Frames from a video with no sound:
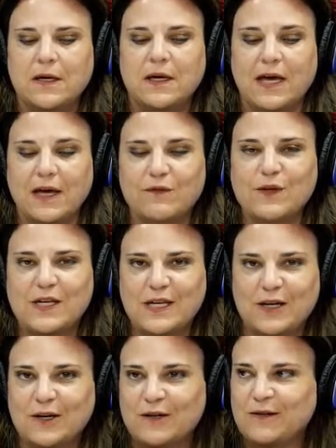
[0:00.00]
every
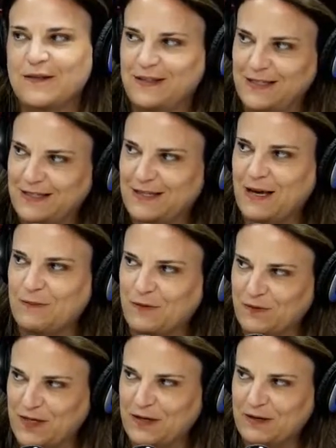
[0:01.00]
year, this time
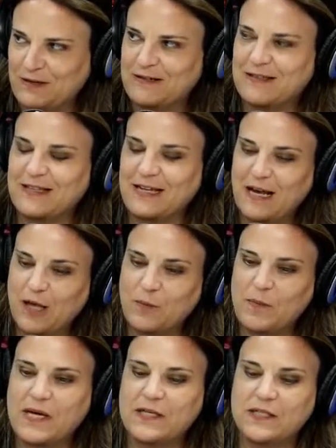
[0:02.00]
of year, that help
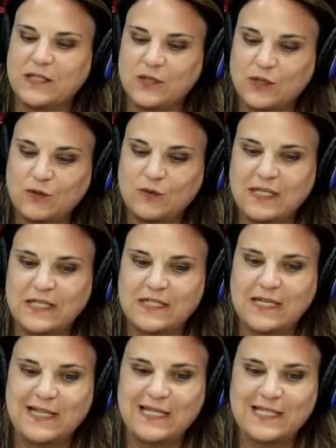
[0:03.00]
us to do
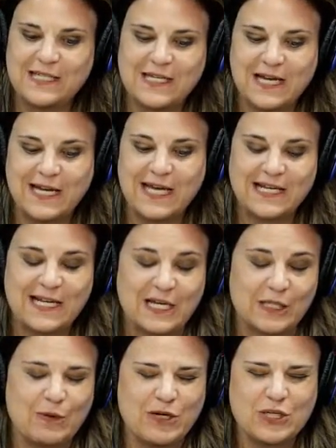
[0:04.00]
this. And this is, again, an
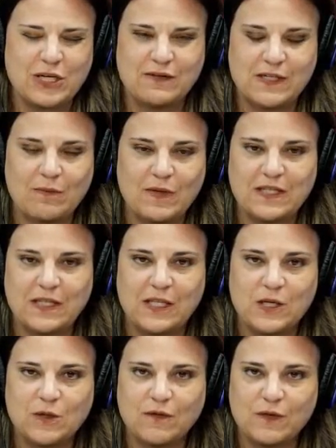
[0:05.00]
expression of something that
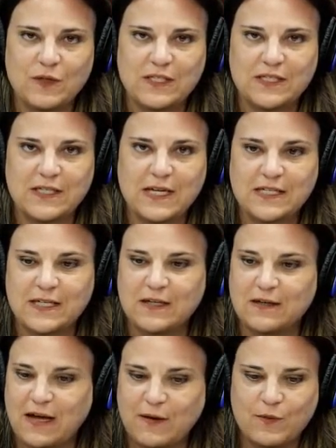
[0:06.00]
the universe does that
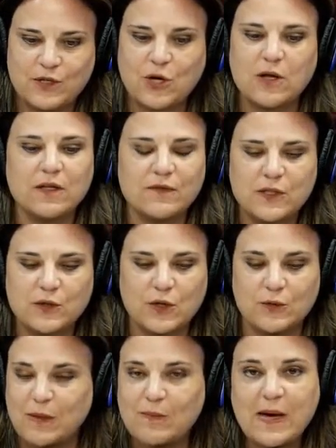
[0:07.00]
I wish all of us
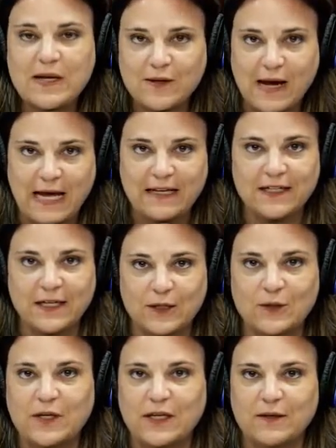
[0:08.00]
could be better at,
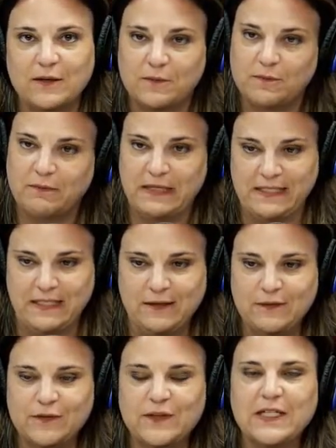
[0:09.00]
including
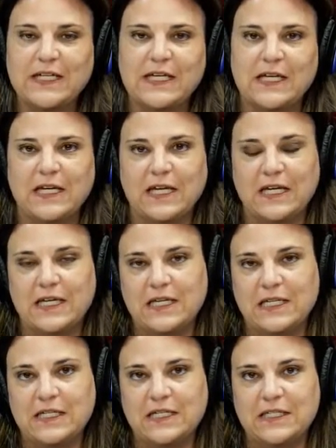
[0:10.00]
myself,
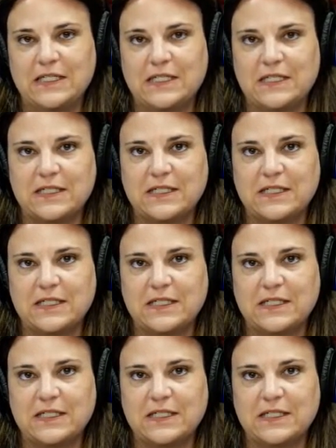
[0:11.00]
is